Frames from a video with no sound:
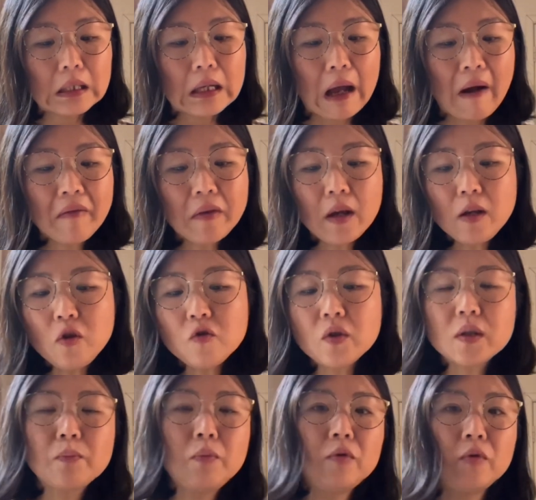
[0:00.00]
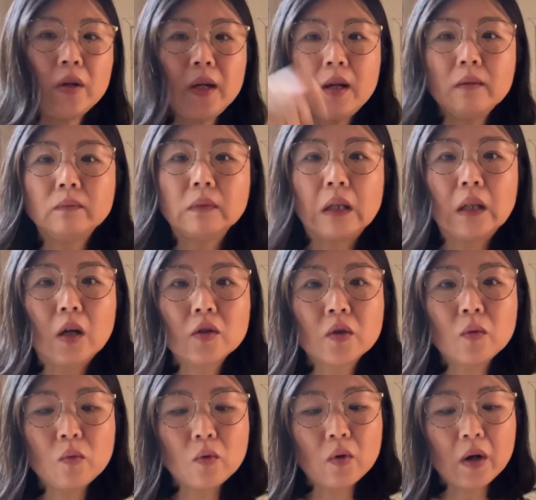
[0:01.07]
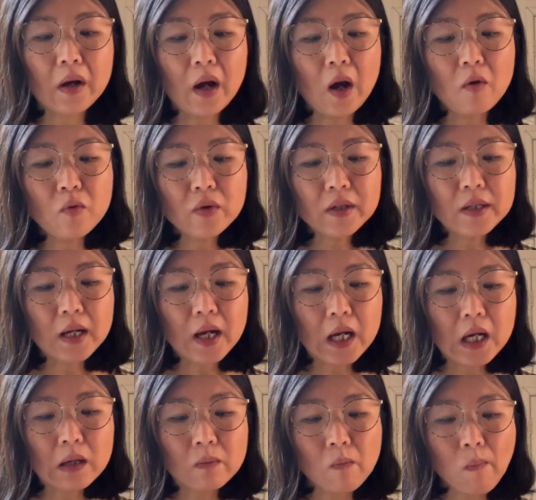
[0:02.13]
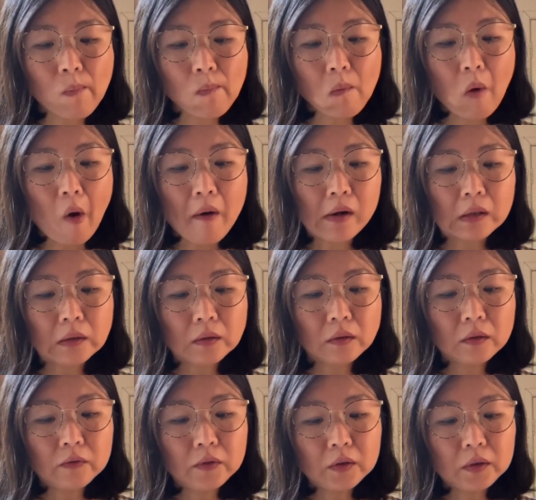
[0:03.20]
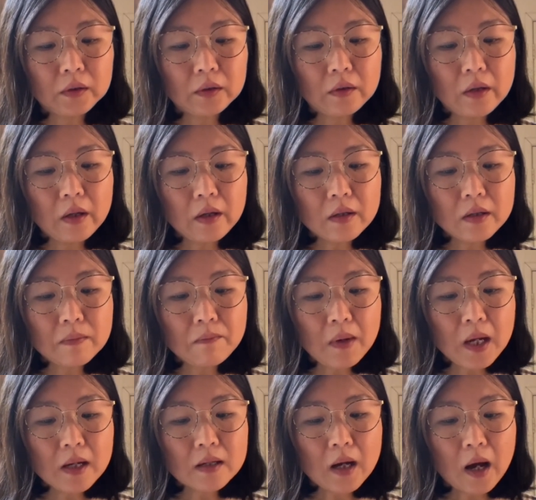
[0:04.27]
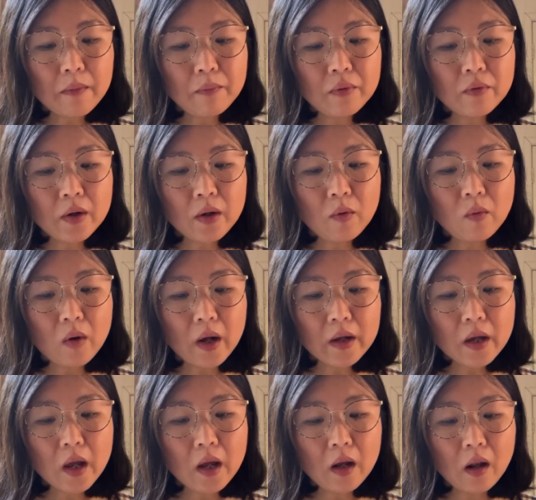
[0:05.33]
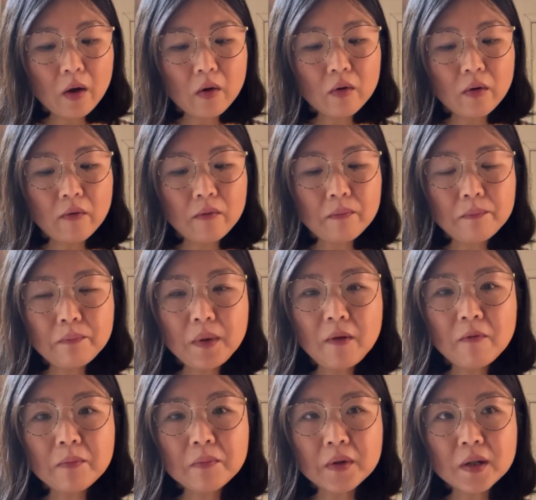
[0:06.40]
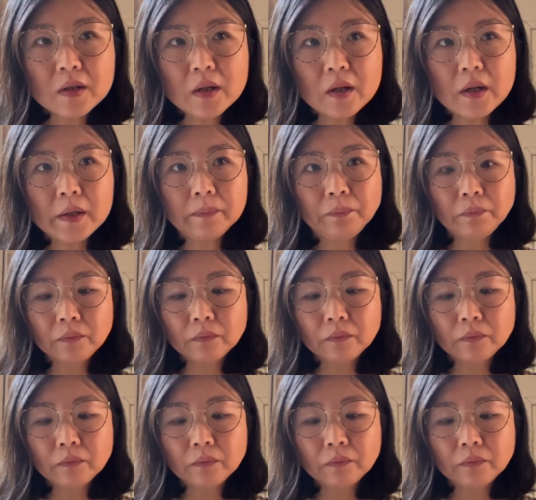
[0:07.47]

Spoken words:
and then you just put in lots of water. I would say for this meat, I put in 1 kilo of beef brisket.